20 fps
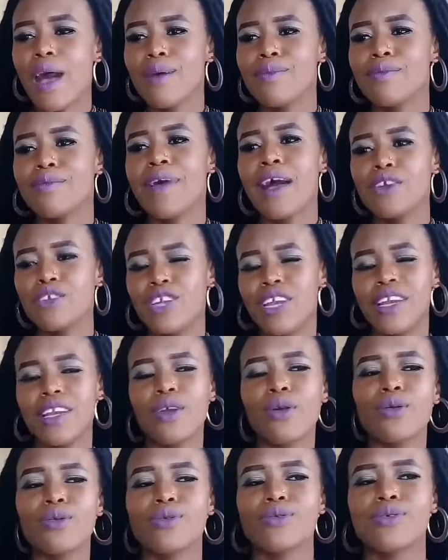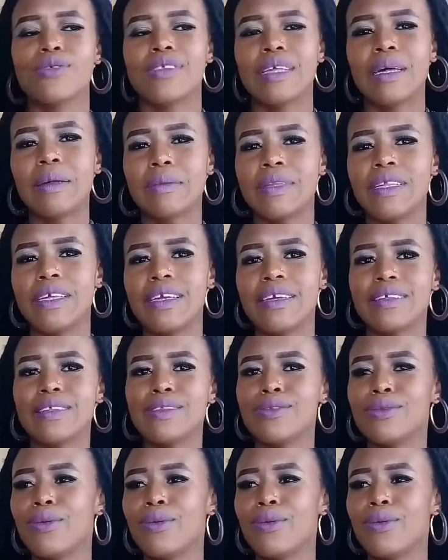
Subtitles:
I'm actually onto something.